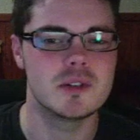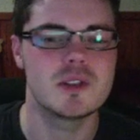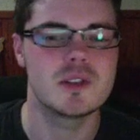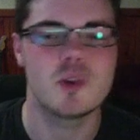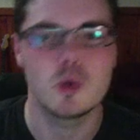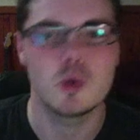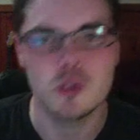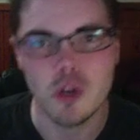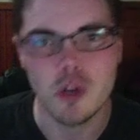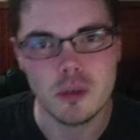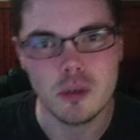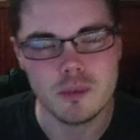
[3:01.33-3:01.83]
or
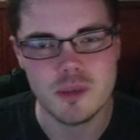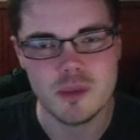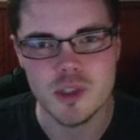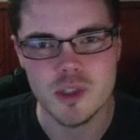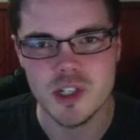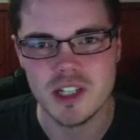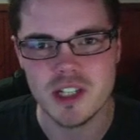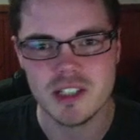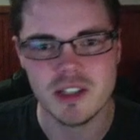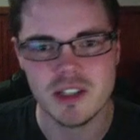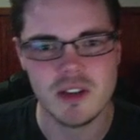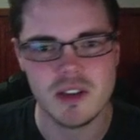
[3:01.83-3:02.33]

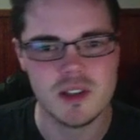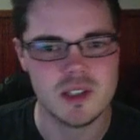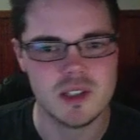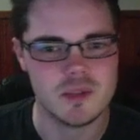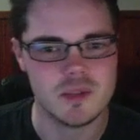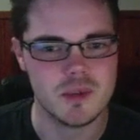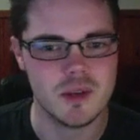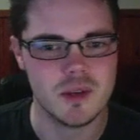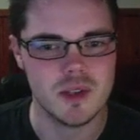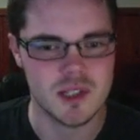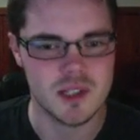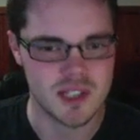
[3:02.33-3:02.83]
non-projectile
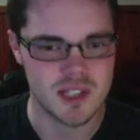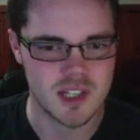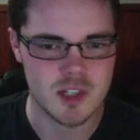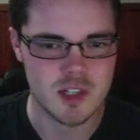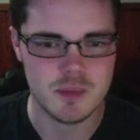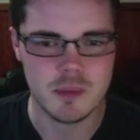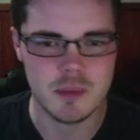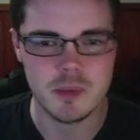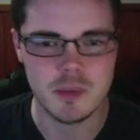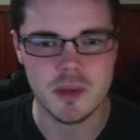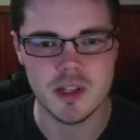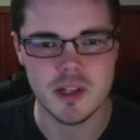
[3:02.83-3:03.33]
spells. So that should
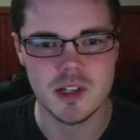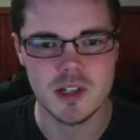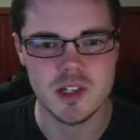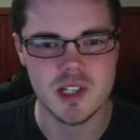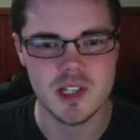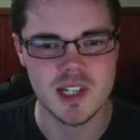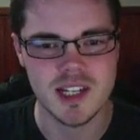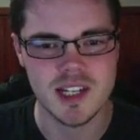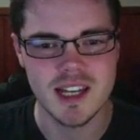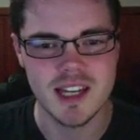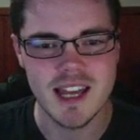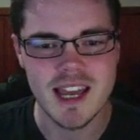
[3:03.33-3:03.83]
be pretty
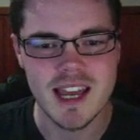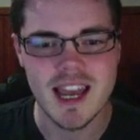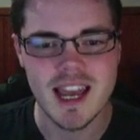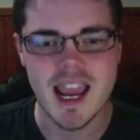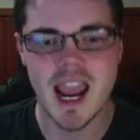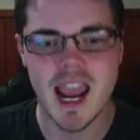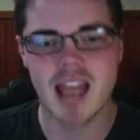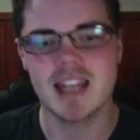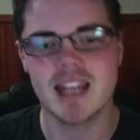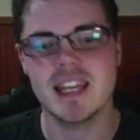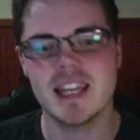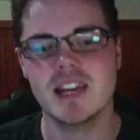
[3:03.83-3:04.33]
interesting.
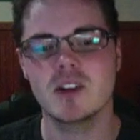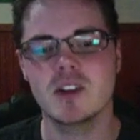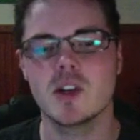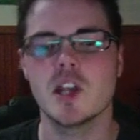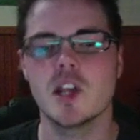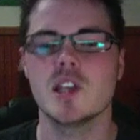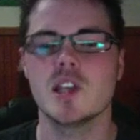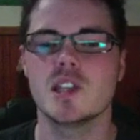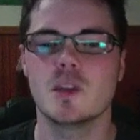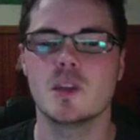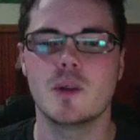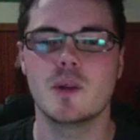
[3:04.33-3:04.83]
And here
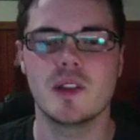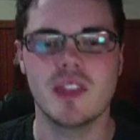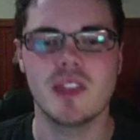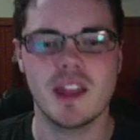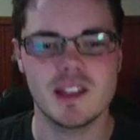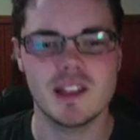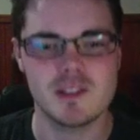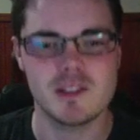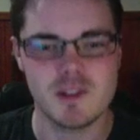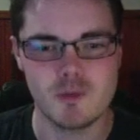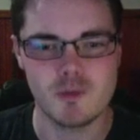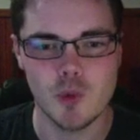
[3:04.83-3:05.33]
is the one that
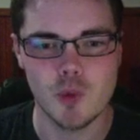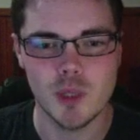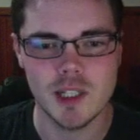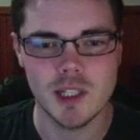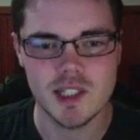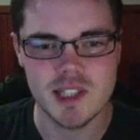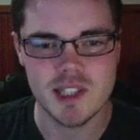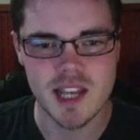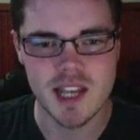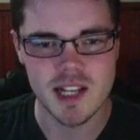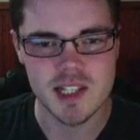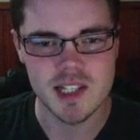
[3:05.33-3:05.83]
really
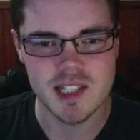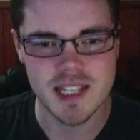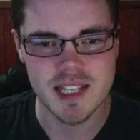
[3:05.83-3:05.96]
takes the